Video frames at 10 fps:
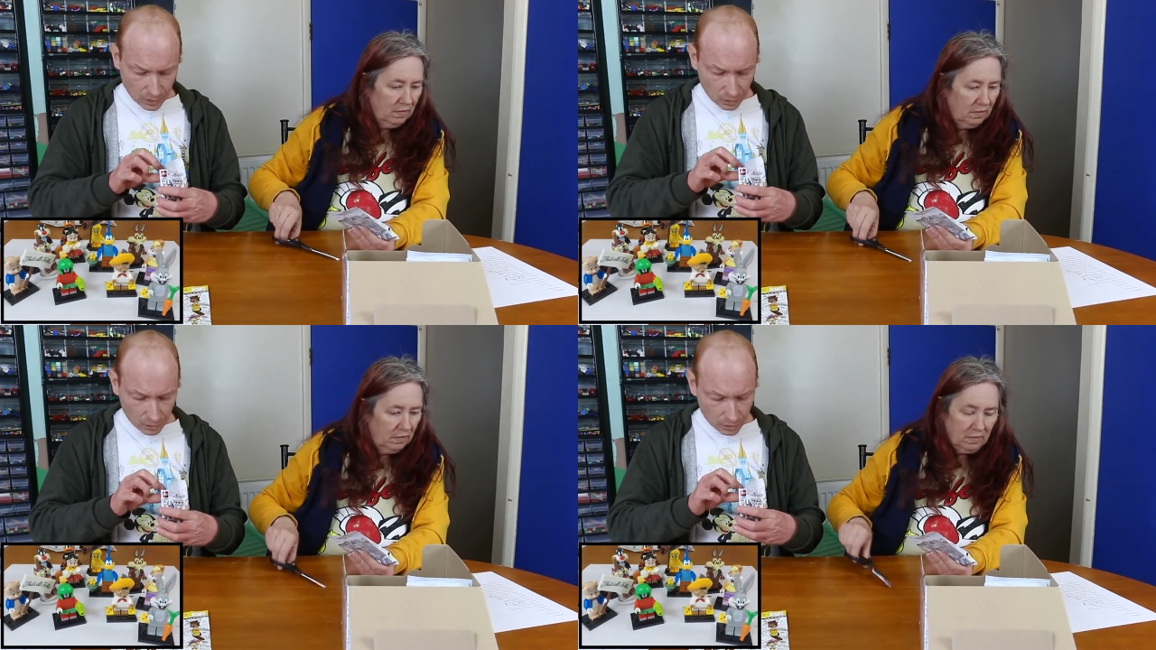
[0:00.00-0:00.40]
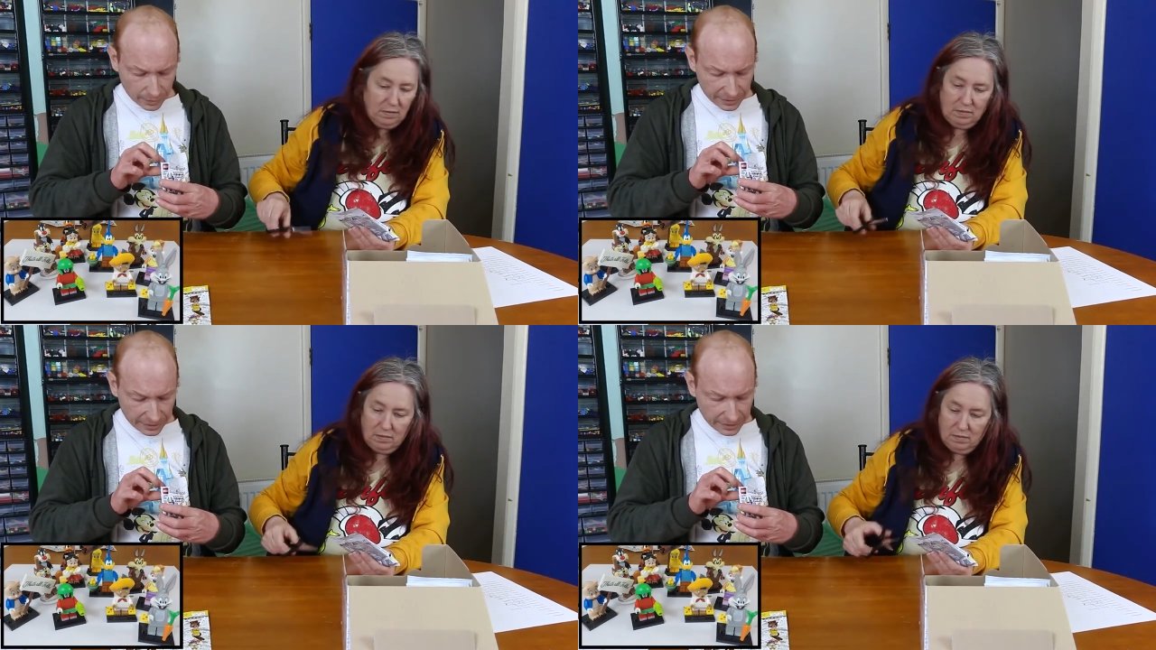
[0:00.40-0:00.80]
Speaker 1: Ooh, what
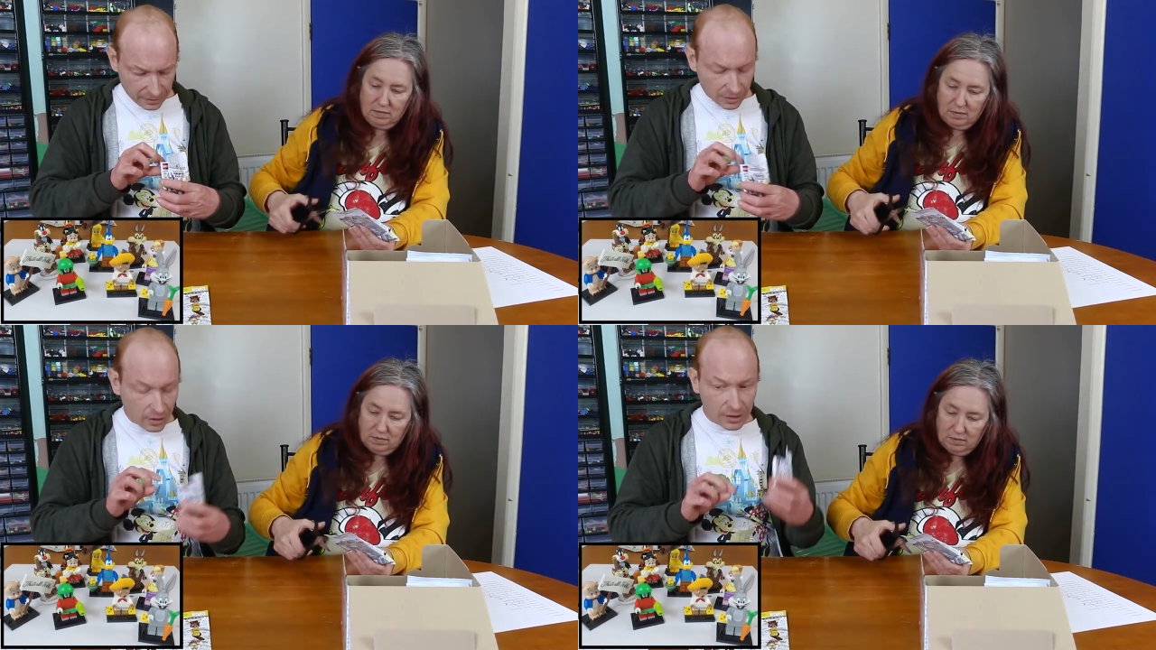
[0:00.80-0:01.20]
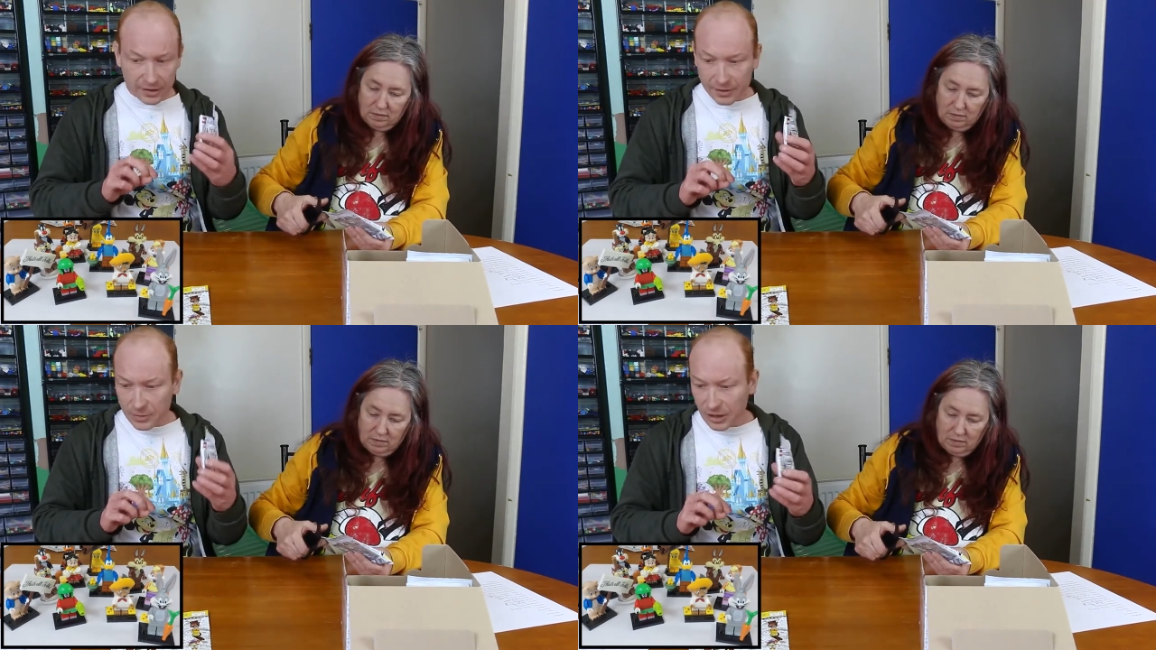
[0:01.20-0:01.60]
we got here? I've got
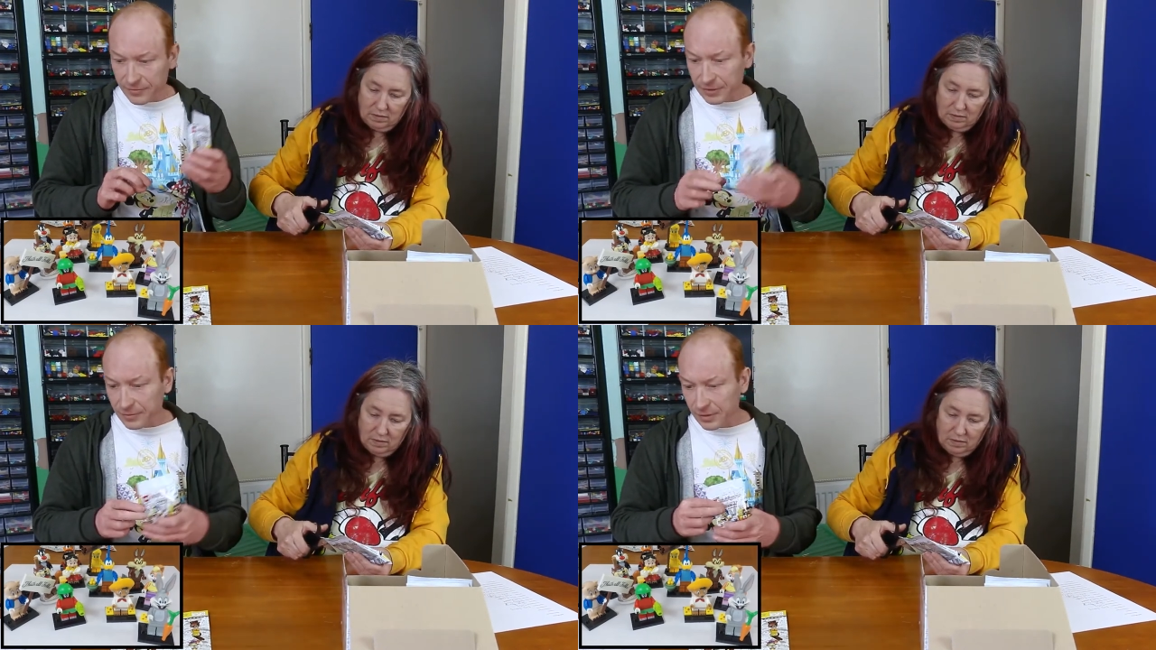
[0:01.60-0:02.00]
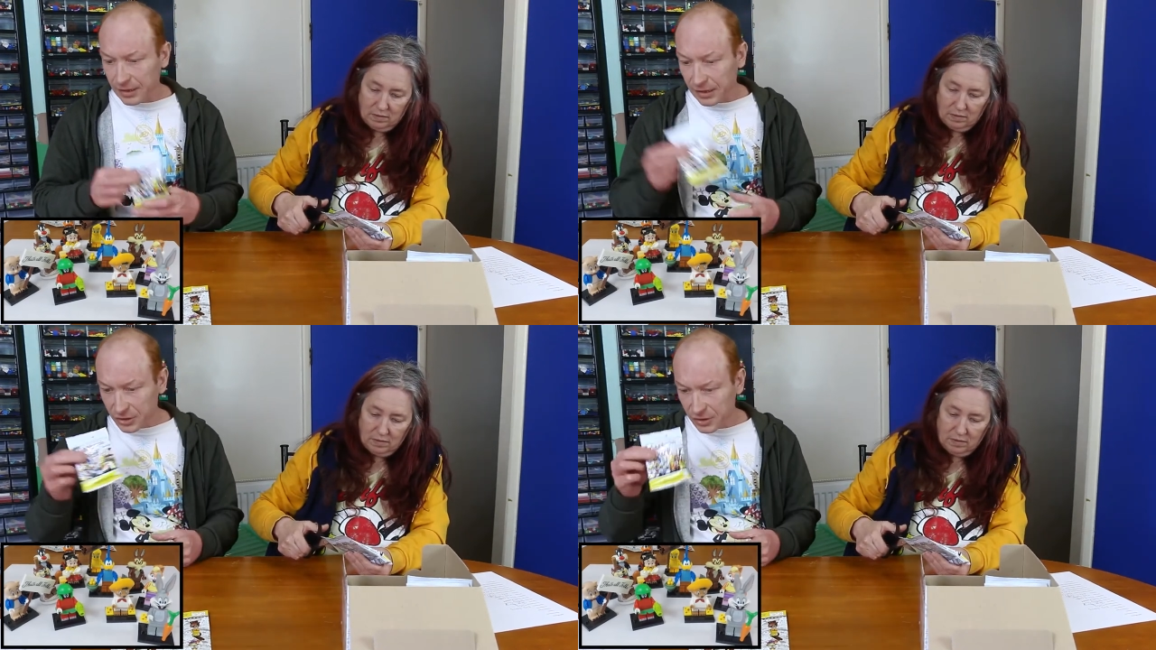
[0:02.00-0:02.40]
another Marvin.
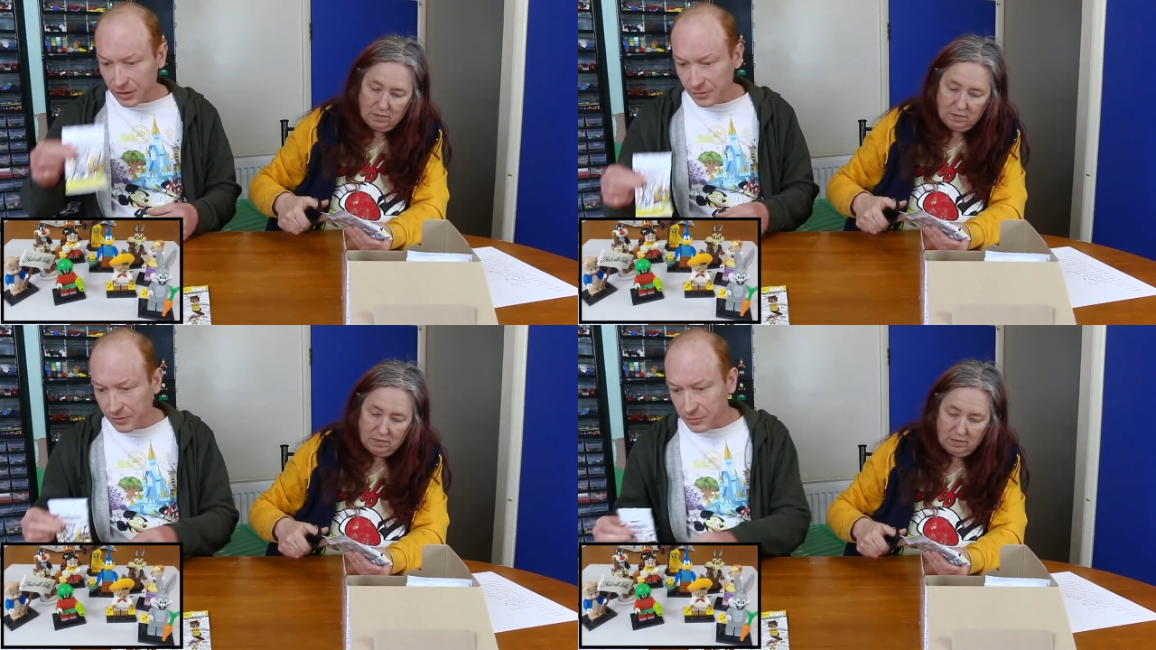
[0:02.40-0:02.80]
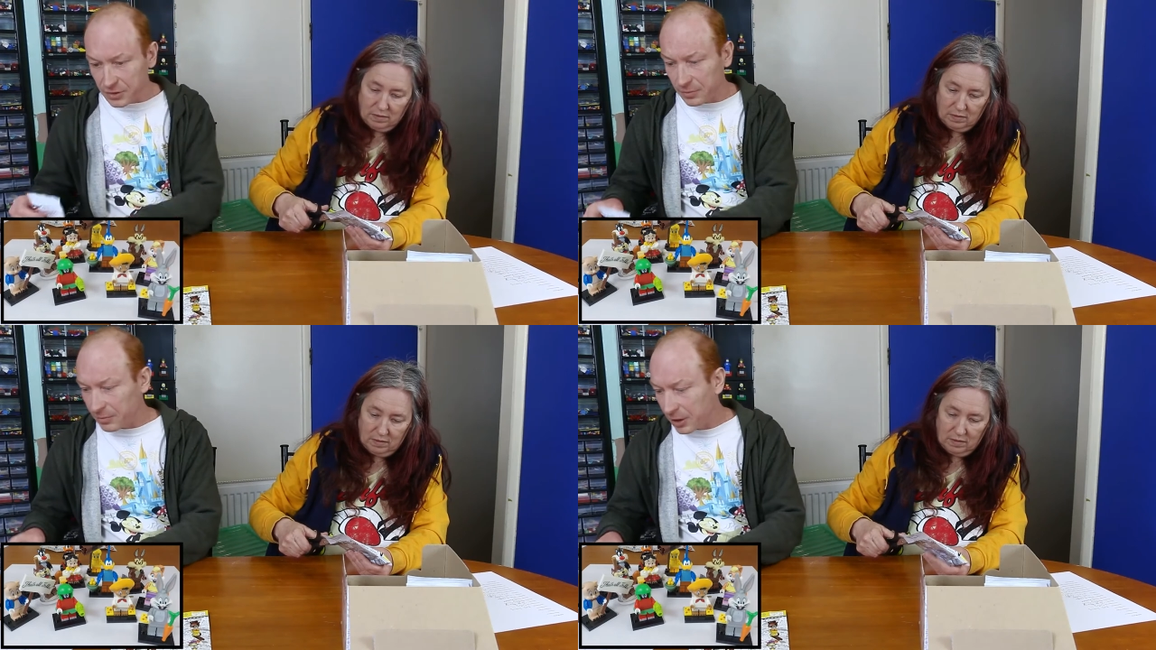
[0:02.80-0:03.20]
Yeah, I should have known it was
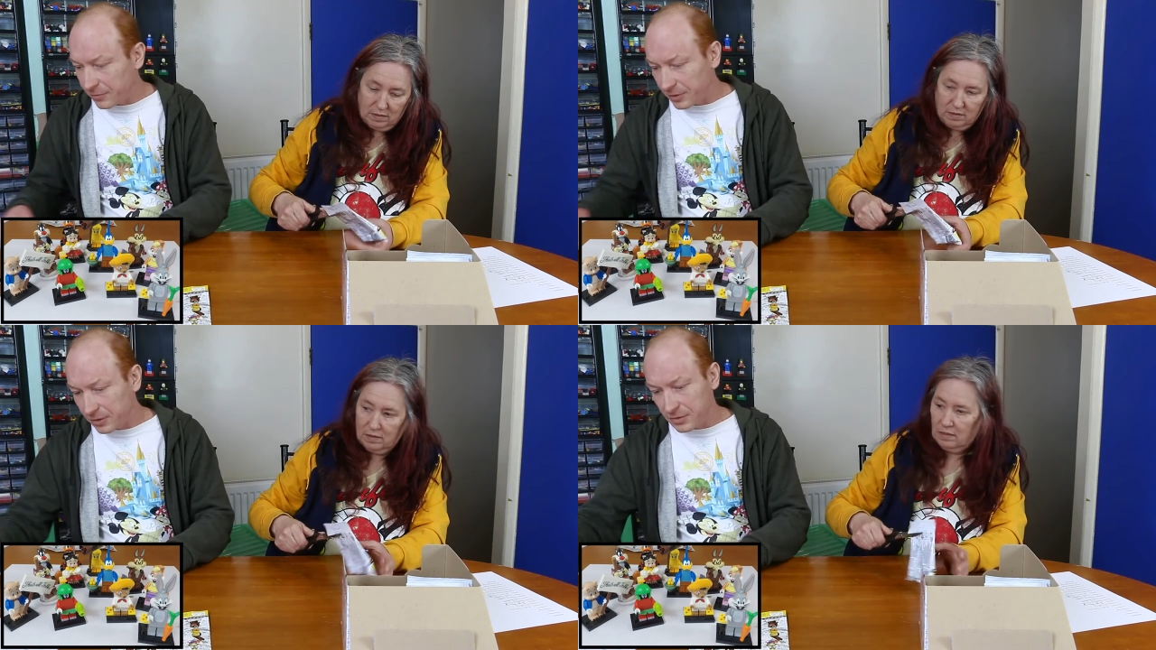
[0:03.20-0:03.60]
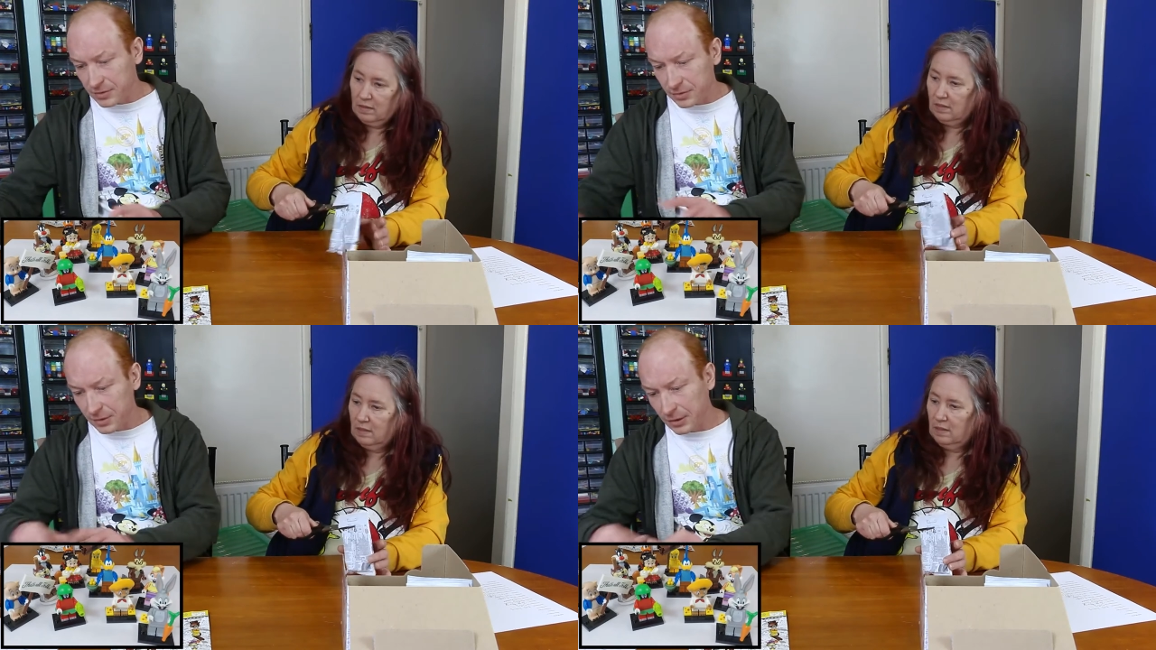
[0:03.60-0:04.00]
going to be Marvin. Cause...